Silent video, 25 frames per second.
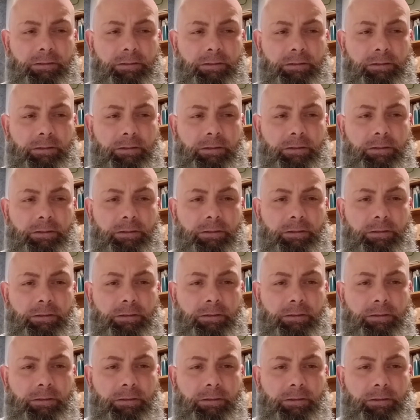
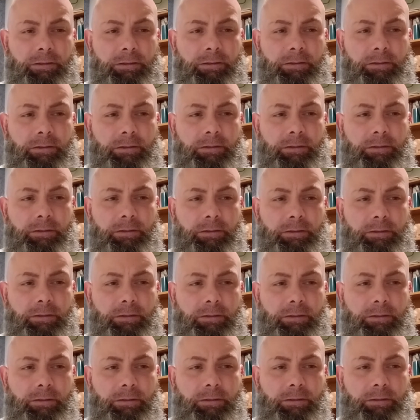
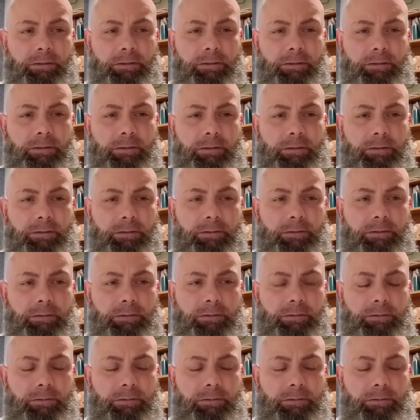(silence)